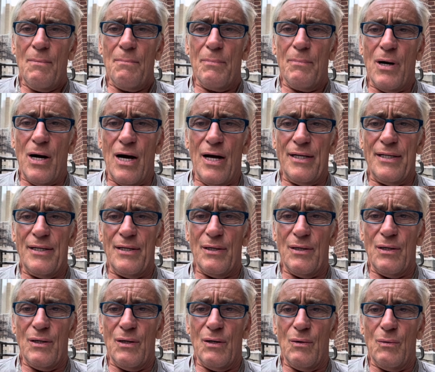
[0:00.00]
But
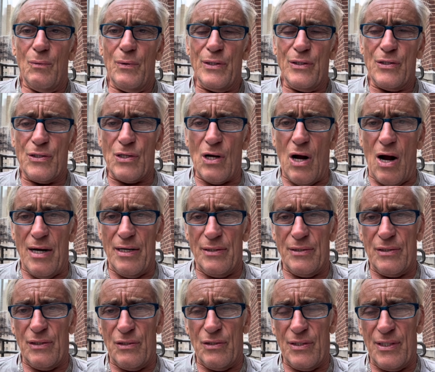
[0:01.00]
we started
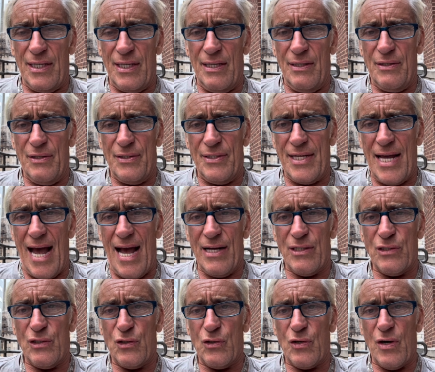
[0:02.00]
to see the
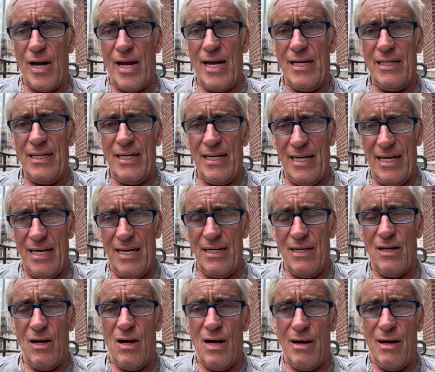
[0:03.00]
tax drain hit.
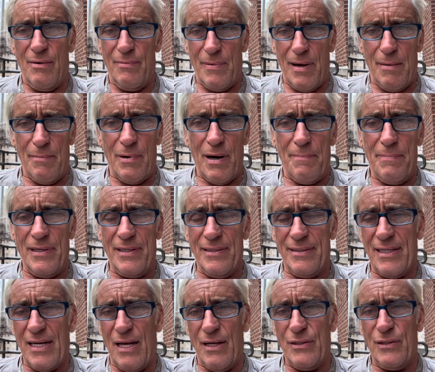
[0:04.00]
I remember I've been
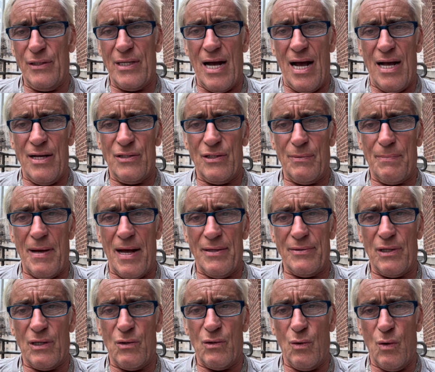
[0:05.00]
telling you guys about
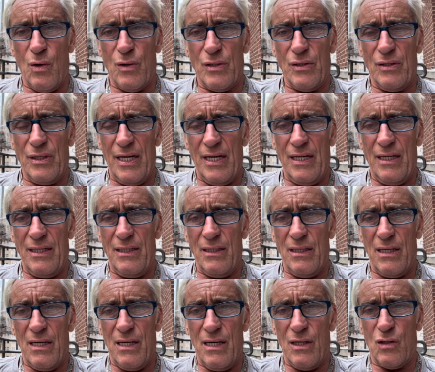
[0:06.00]
the quarterly
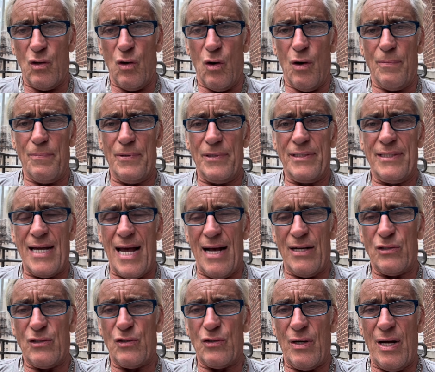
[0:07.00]
corporate
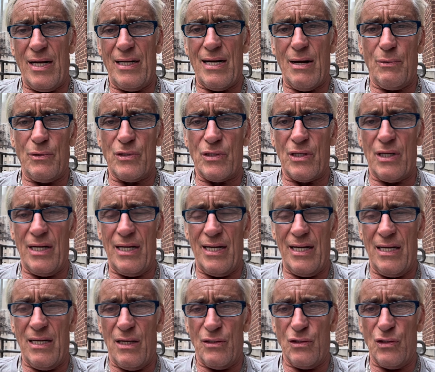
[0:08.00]
tax drain that was going to
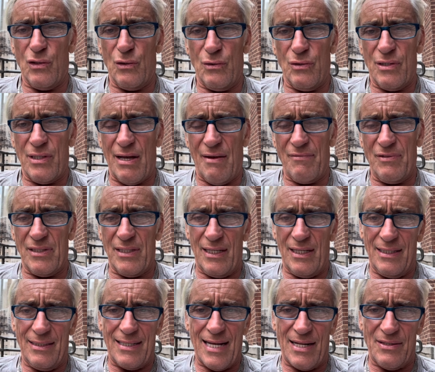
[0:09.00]
hit on June
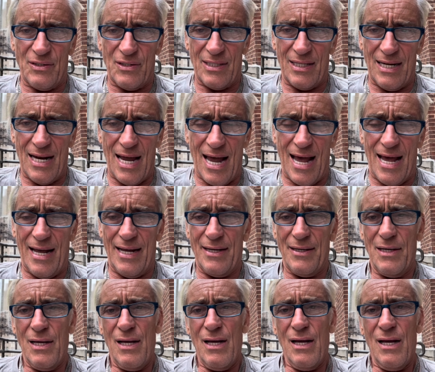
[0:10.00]
17th. That's today.
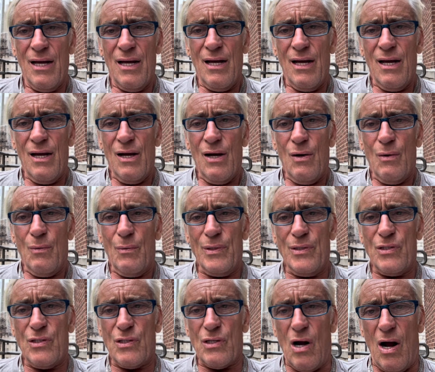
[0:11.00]
We
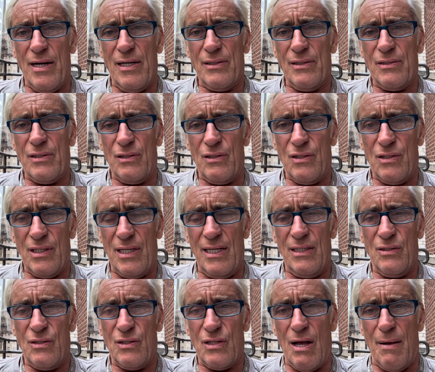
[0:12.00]
started to
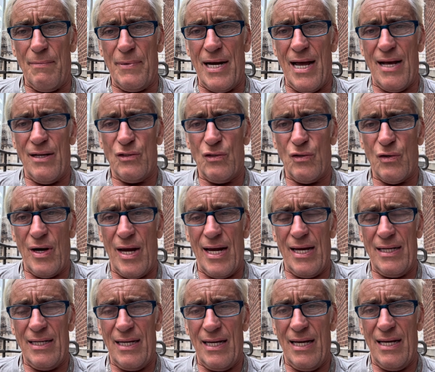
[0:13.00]
see some of that
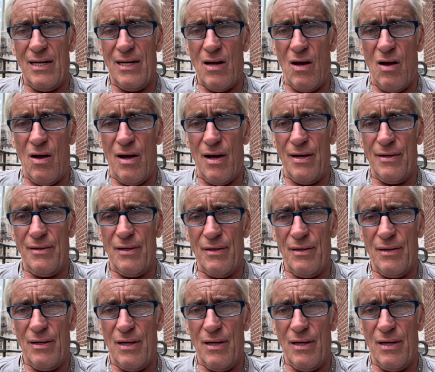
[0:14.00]
drain hit on